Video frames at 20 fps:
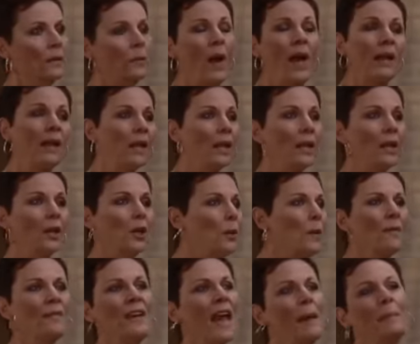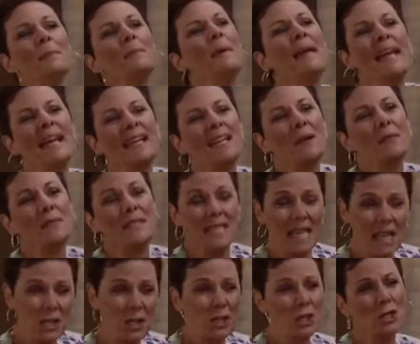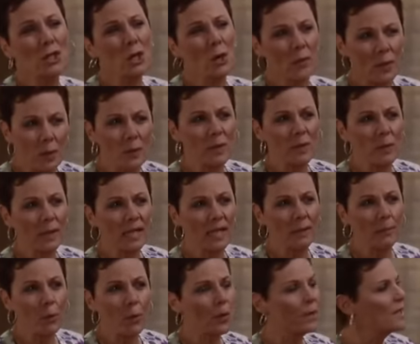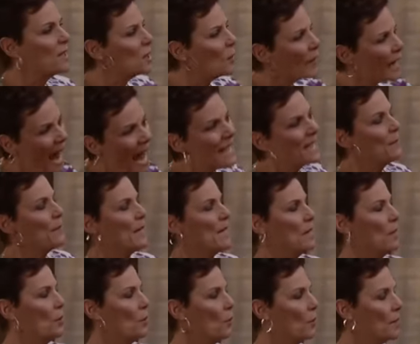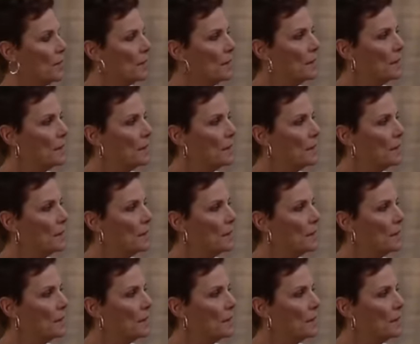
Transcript: Well, you have not been paying enough attention to know that it was really important, so it had to be you.